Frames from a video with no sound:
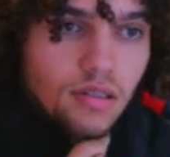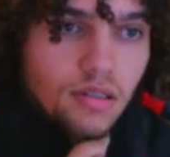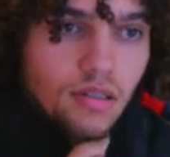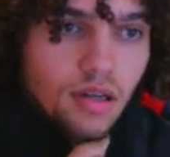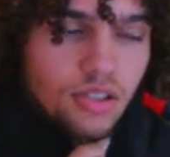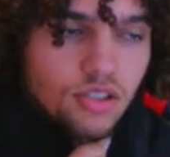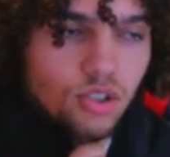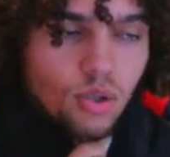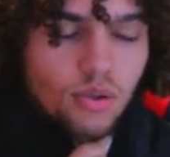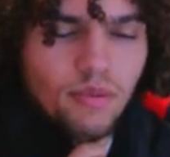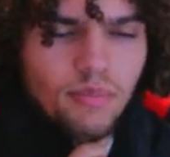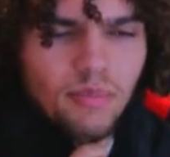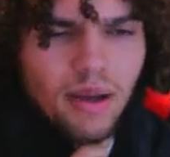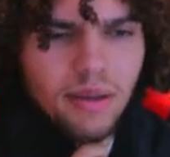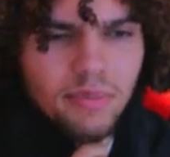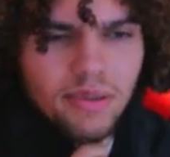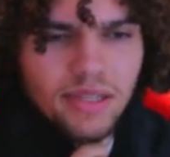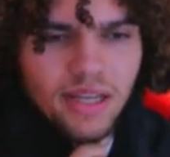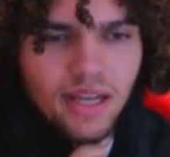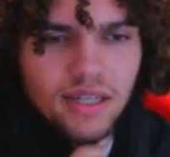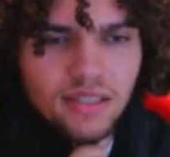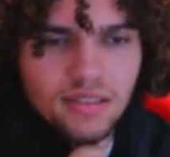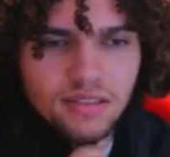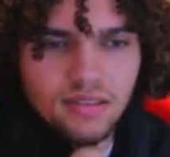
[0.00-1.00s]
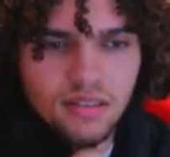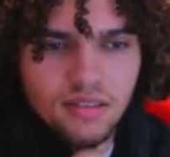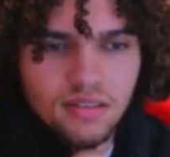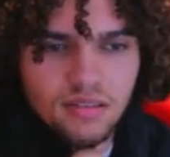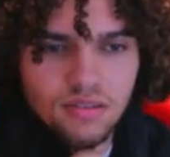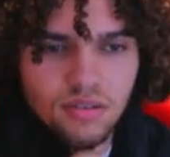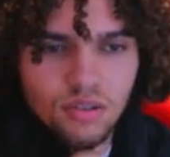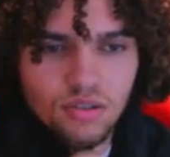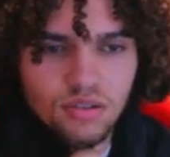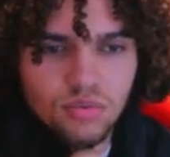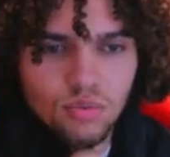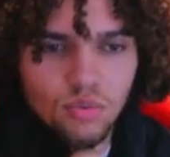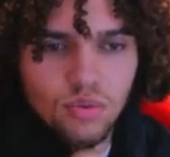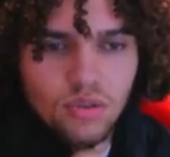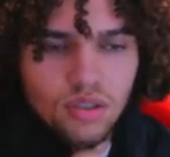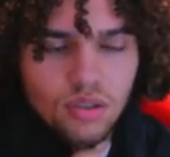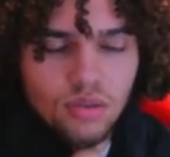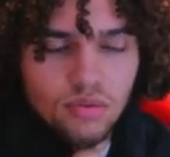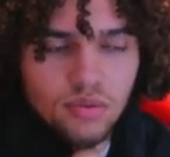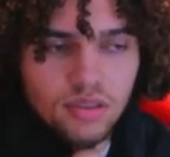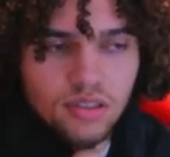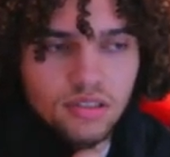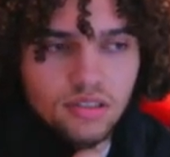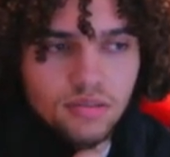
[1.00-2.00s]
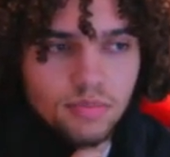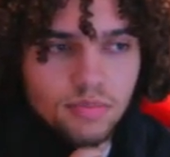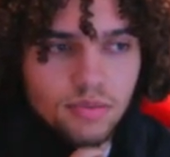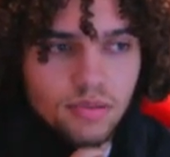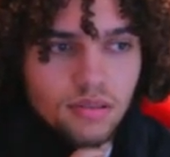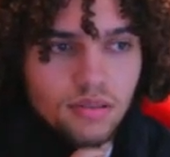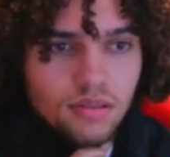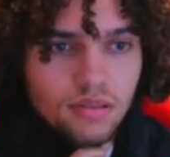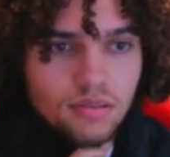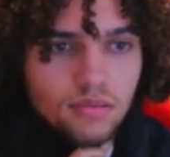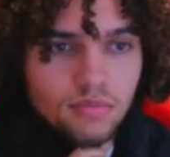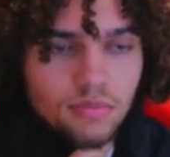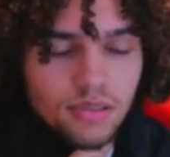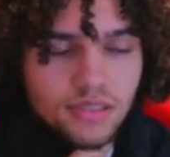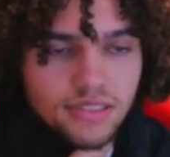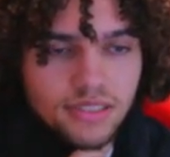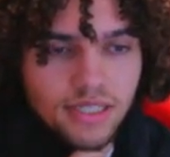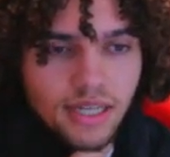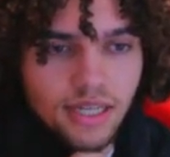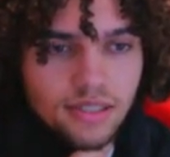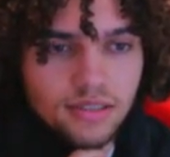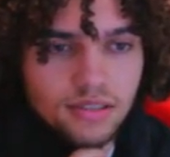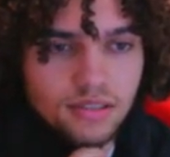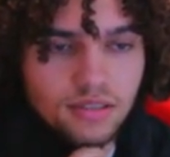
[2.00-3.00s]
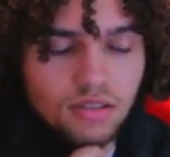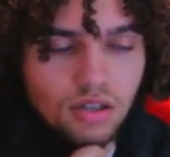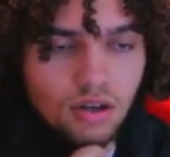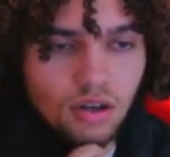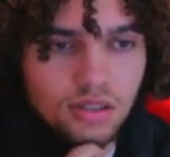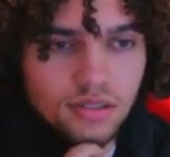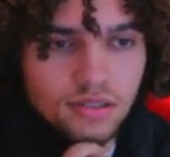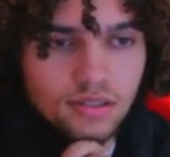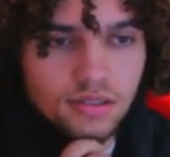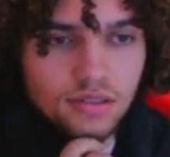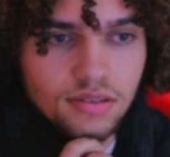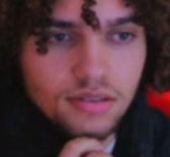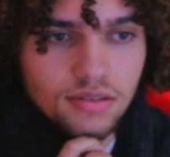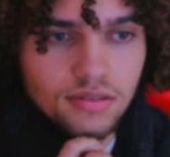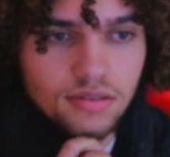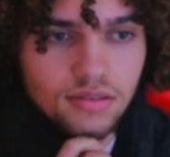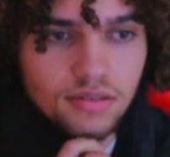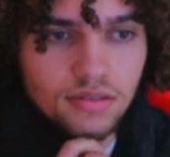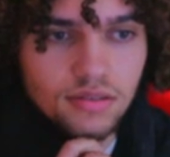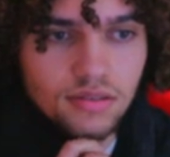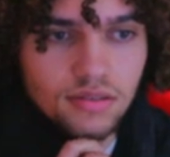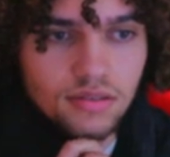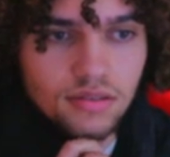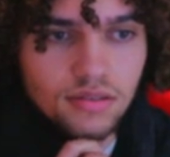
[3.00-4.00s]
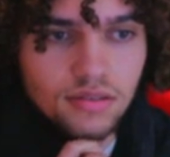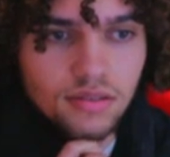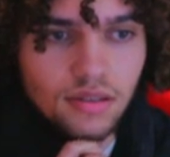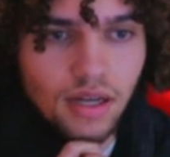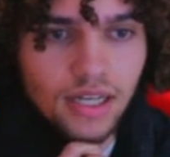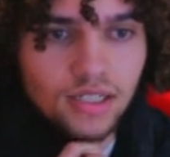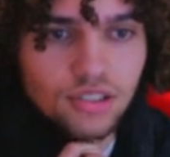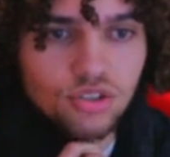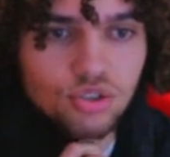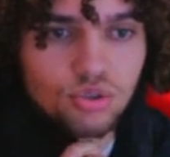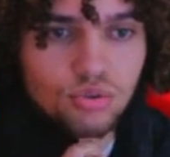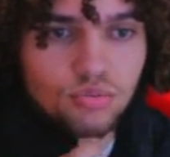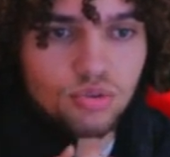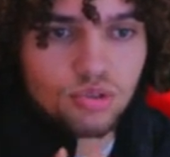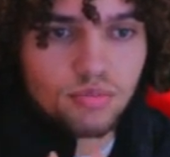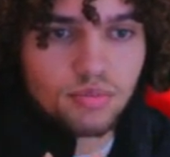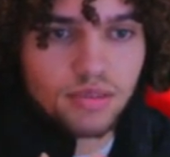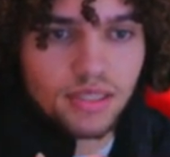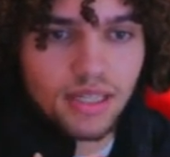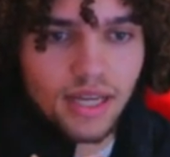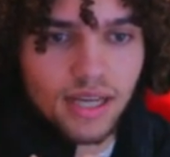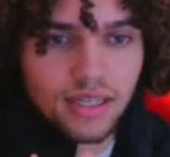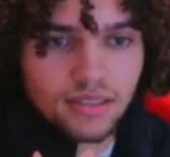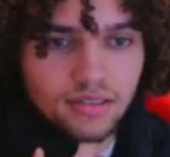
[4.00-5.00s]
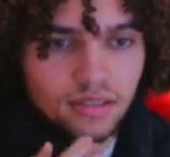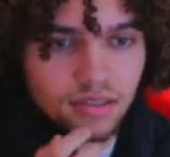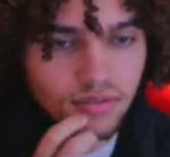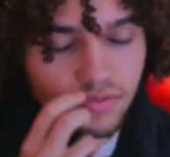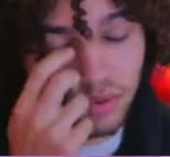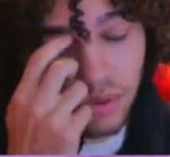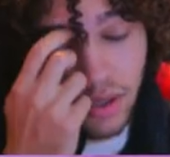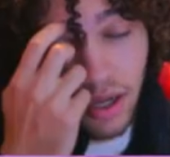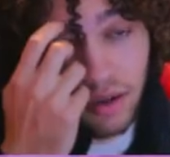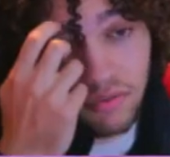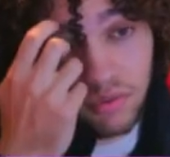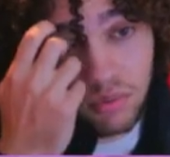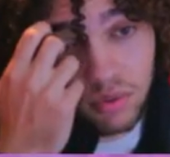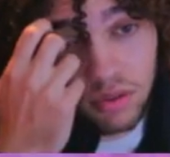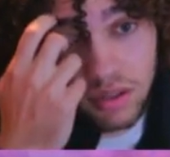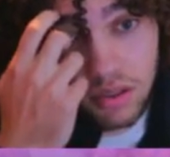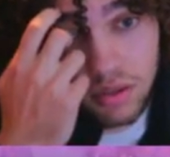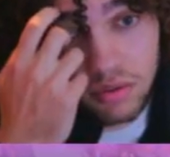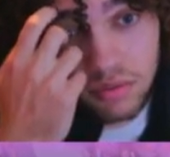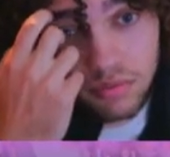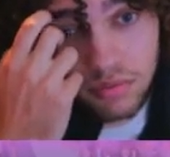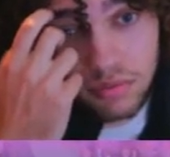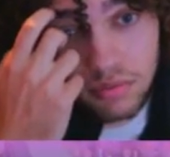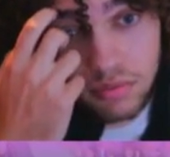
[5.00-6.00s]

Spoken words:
So it might be Hex then. So it's Will-O-Wisp, Protect, Taunt. I assume you'd be Hex if you have Willow.